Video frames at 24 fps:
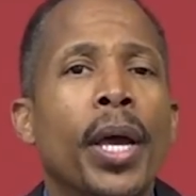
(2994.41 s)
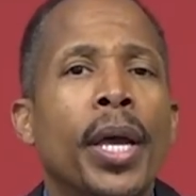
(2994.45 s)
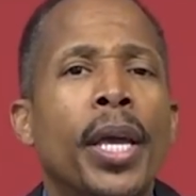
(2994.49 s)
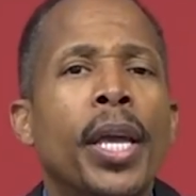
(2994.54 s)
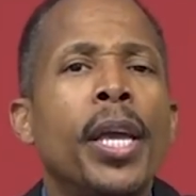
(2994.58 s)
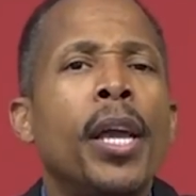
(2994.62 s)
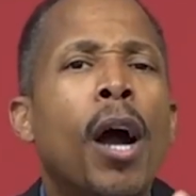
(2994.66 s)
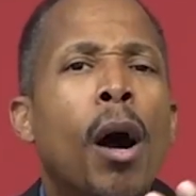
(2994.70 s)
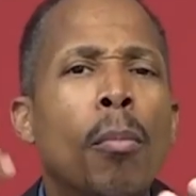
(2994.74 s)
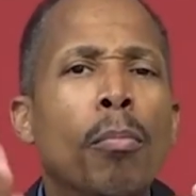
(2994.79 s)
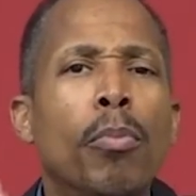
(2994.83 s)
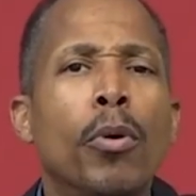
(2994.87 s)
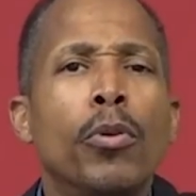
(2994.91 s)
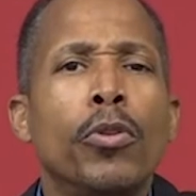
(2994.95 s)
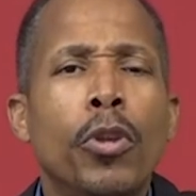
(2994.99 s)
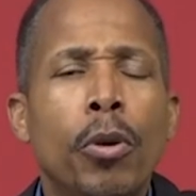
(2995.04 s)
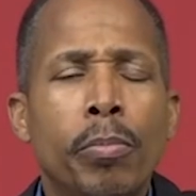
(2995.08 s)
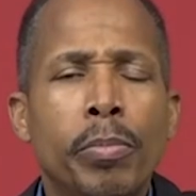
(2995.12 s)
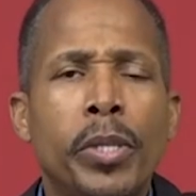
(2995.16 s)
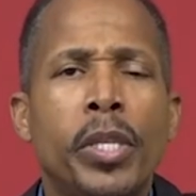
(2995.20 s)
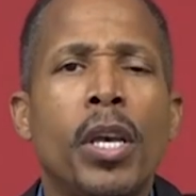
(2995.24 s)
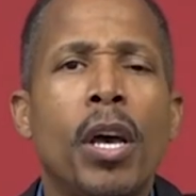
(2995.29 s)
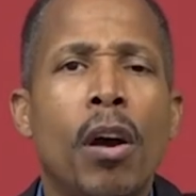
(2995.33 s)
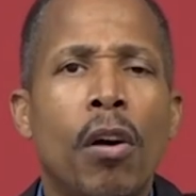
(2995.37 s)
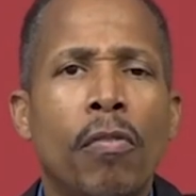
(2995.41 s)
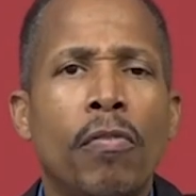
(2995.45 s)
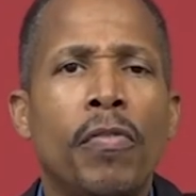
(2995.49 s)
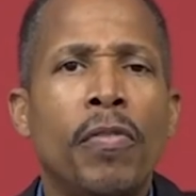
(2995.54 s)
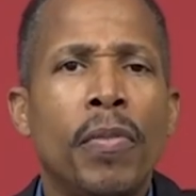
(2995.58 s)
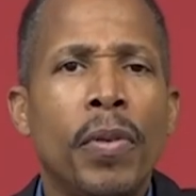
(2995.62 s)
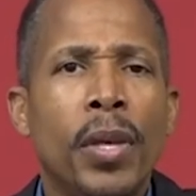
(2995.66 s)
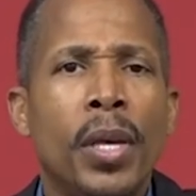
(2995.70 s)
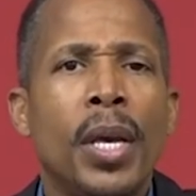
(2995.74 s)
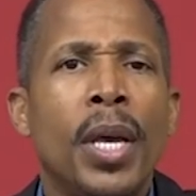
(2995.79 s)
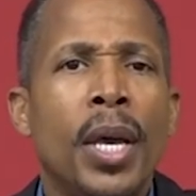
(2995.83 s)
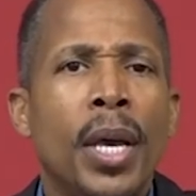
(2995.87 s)
he humbled
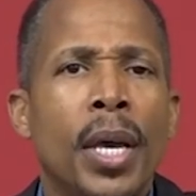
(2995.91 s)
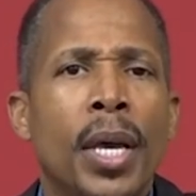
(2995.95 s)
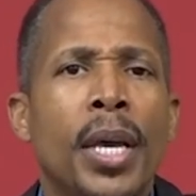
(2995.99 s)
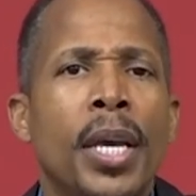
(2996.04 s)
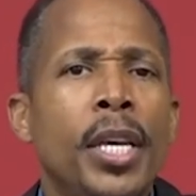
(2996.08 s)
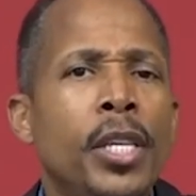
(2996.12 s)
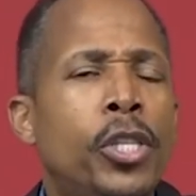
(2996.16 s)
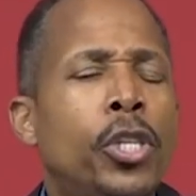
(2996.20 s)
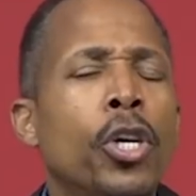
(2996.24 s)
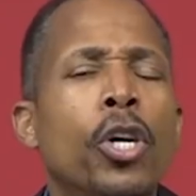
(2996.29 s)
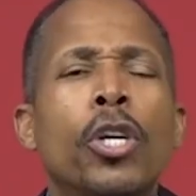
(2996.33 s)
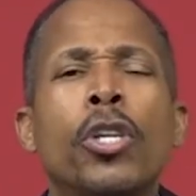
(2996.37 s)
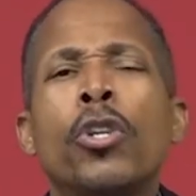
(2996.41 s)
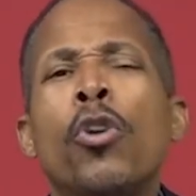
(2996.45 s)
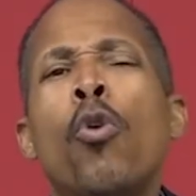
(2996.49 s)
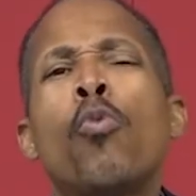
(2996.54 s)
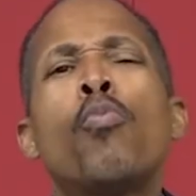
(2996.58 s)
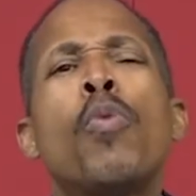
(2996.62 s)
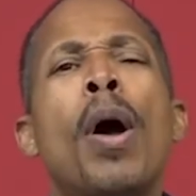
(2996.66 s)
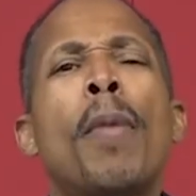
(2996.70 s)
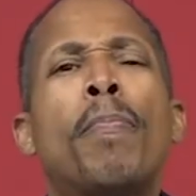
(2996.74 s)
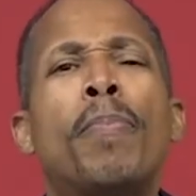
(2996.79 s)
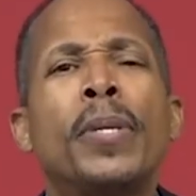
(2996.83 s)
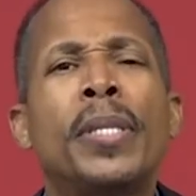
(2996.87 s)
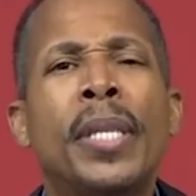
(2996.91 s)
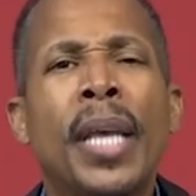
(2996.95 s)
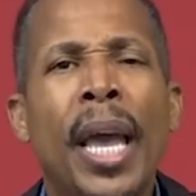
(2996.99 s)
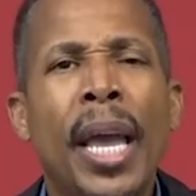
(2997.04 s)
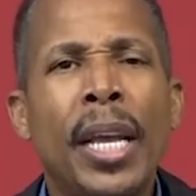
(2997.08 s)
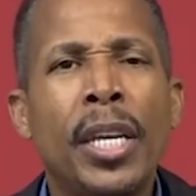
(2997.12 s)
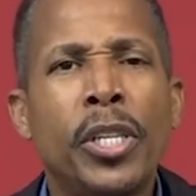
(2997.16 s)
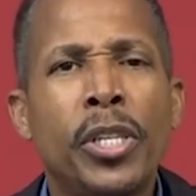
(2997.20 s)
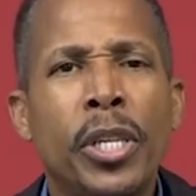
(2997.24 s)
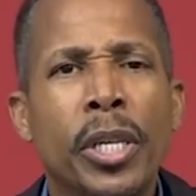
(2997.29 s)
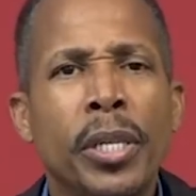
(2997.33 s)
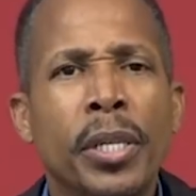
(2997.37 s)
himself. He took no
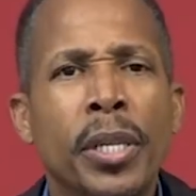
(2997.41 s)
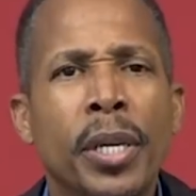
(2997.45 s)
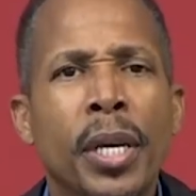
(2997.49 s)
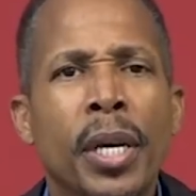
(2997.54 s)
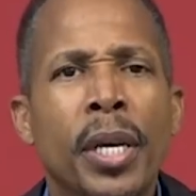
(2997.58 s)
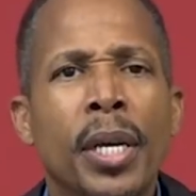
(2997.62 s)
reputation.